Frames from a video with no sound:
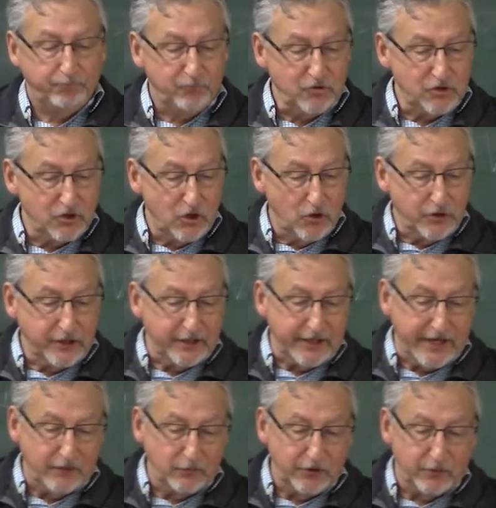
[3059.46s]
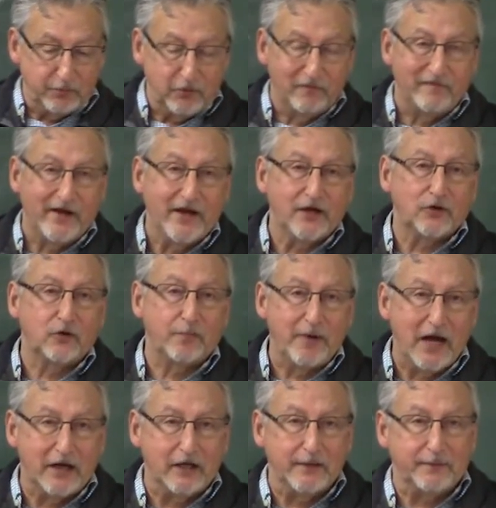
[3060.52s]
So you can end with a prophetic or
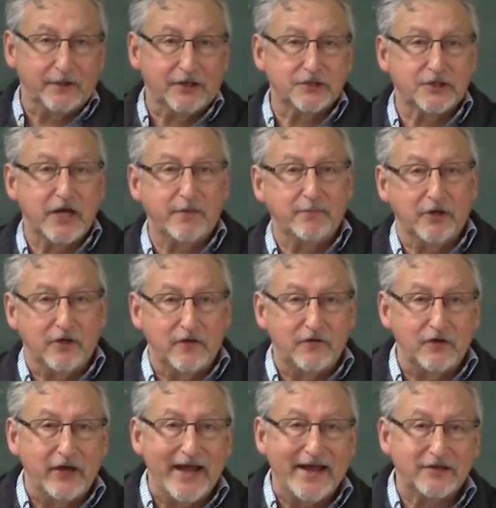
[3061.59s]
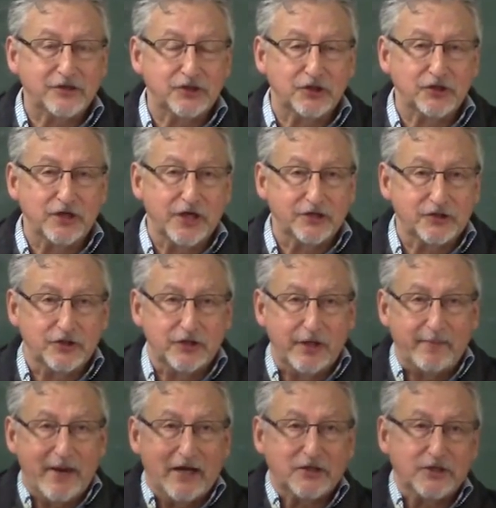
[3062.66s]
apocalyptic statement. And then the last suggestion
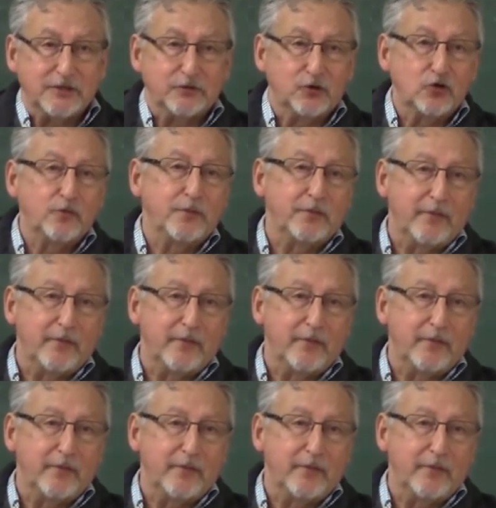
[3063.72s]
that Maxine Kumin